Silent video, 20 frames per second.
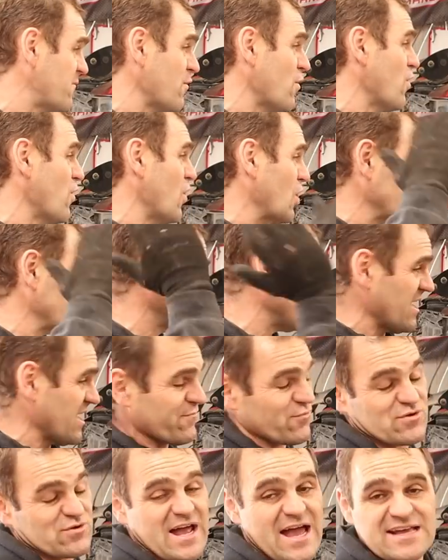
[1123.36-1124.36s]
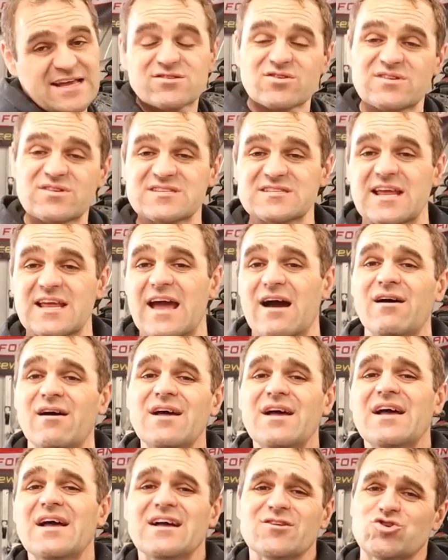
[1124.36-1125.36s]
for several days on this now,
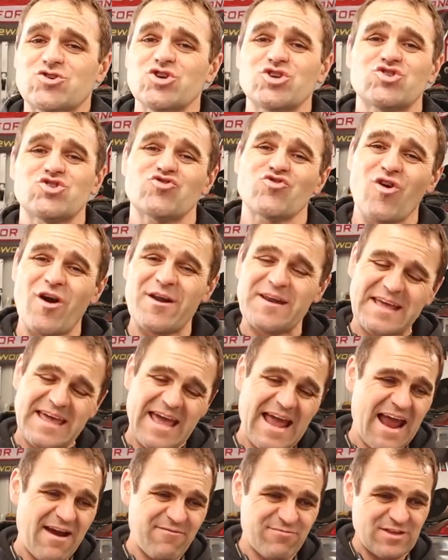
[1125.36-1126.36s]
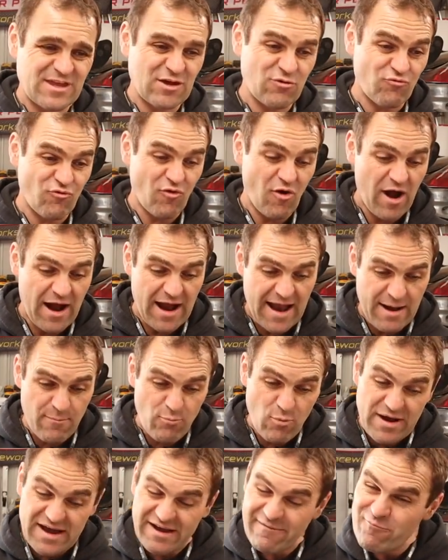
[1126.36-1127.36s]
just trying to get everything right,
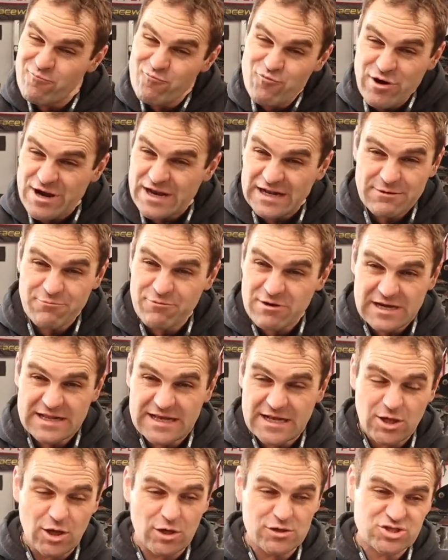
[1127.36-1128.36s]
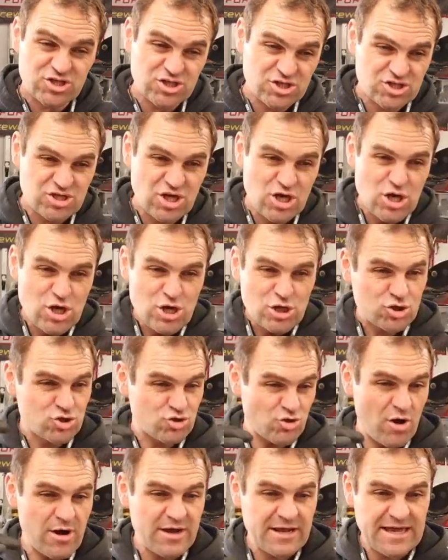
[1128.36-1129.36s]
and we're really, really close. Just
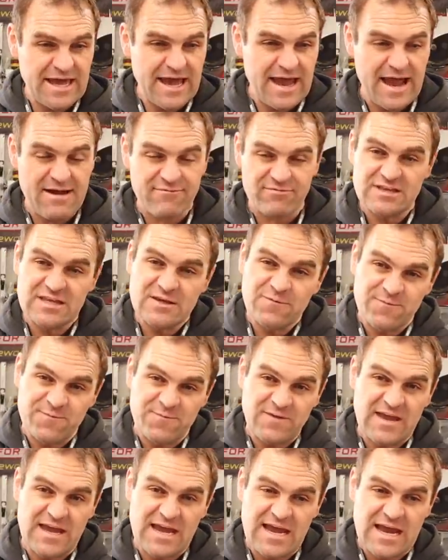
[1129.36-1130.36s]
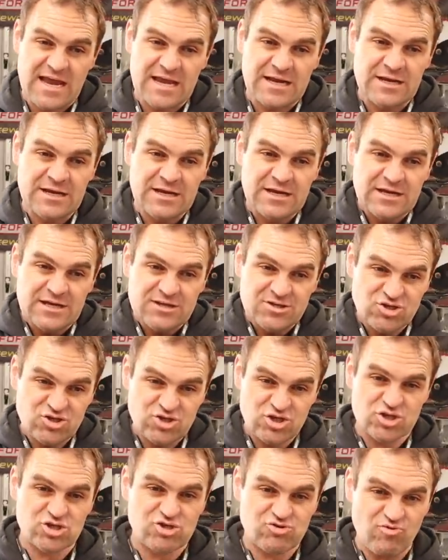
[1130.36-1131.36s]
trying to get everything fit in
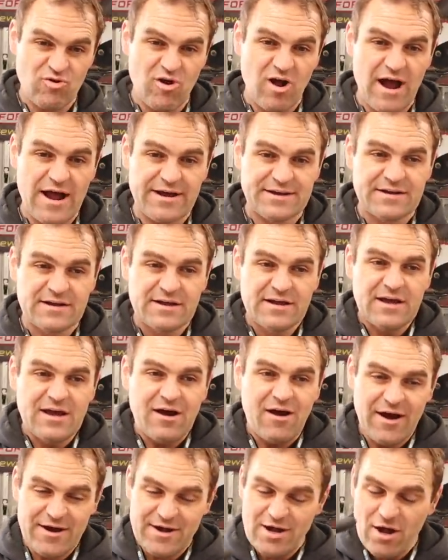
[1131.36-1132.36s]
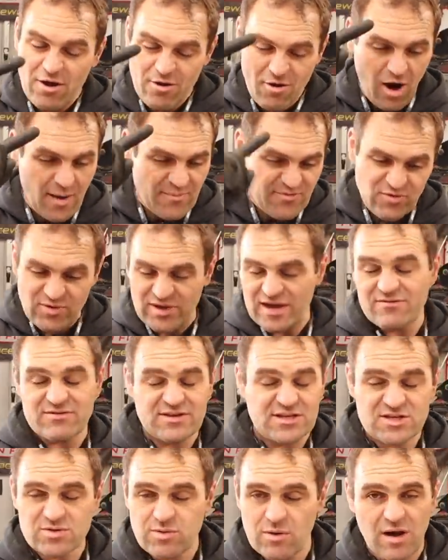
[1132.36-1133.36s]
just right. I know I'm doing
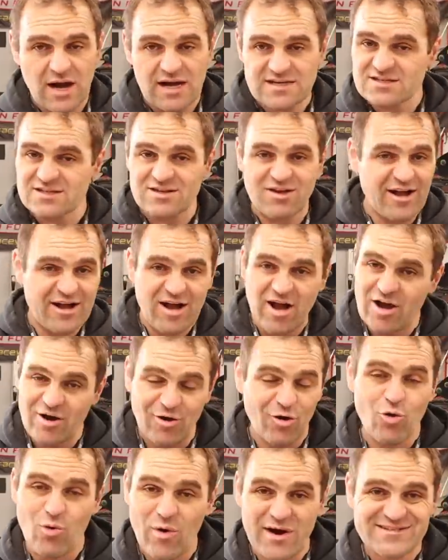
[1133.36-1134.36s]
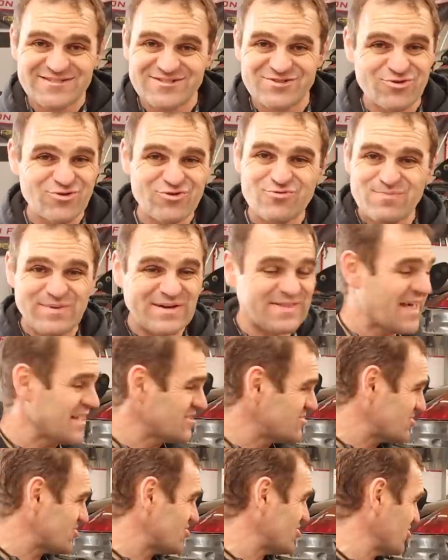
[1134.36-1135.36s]
everything twice like I always do, but
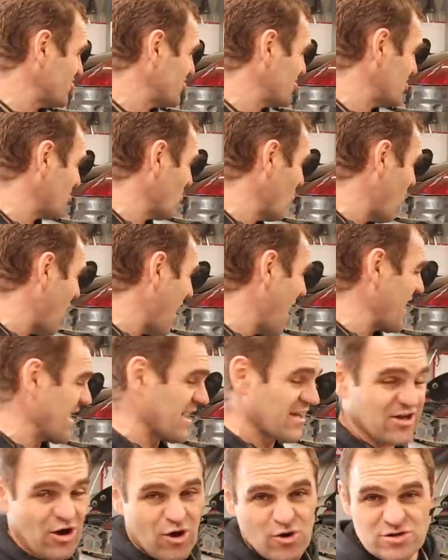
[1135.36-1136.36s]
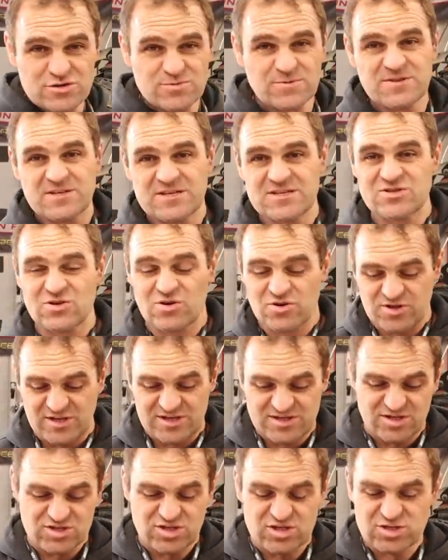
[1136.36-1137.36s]
that's just the way it goes with these sort of
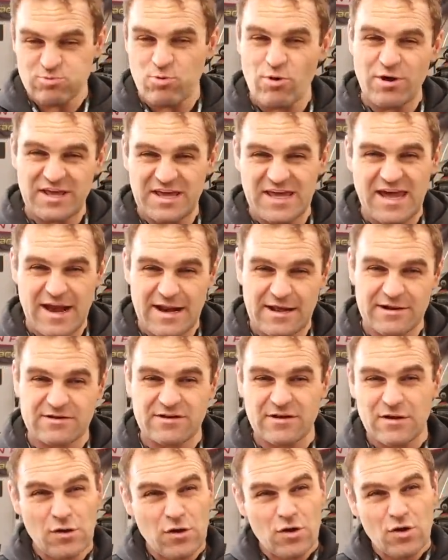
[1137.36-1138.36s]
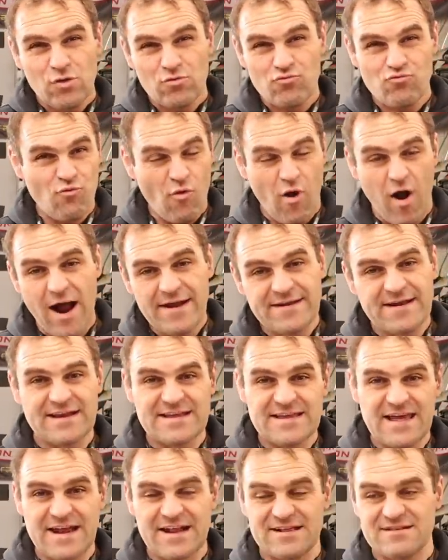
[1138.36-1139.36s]
things. I just want to get it right
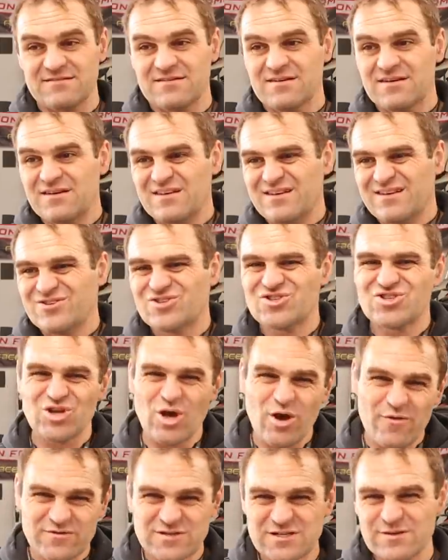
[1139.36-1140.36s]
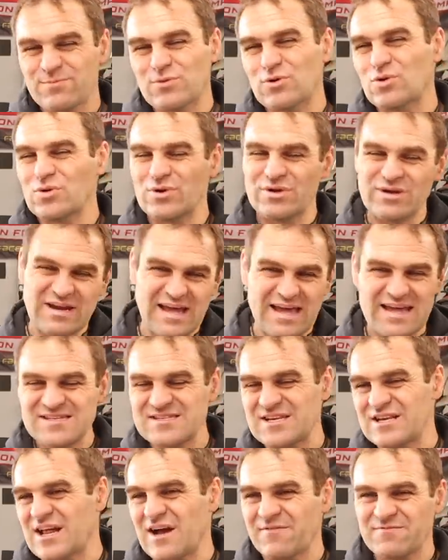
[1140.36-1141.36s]
and get it serviceable and
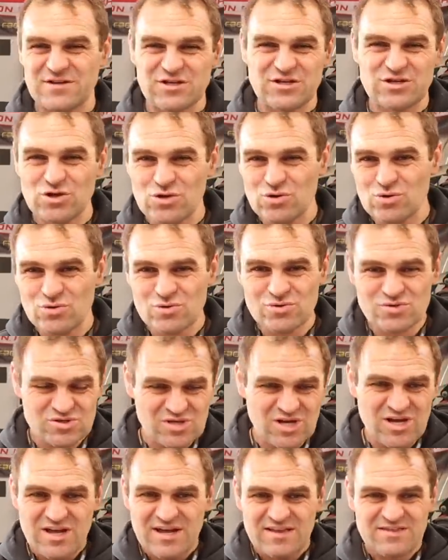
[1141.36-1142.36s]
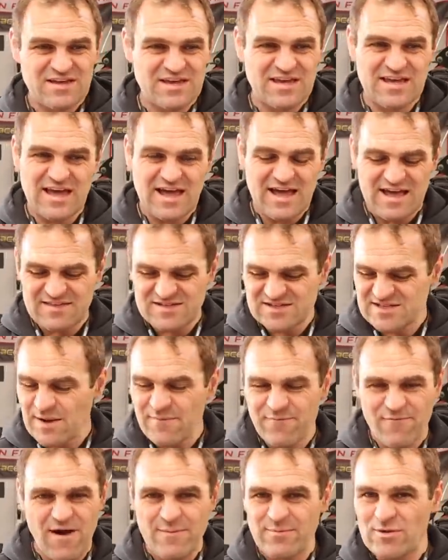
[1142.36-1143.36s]
easy enough to use. The
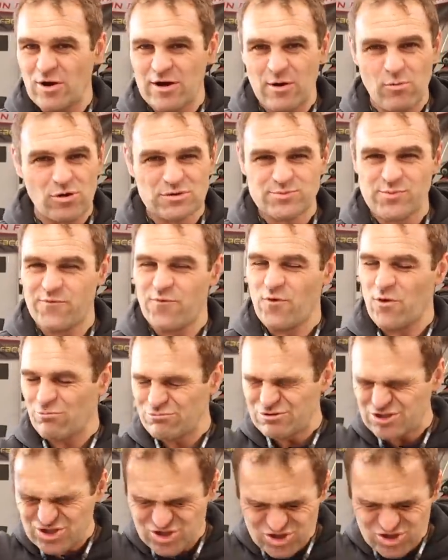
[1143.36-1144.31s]
subframe like it was before, it was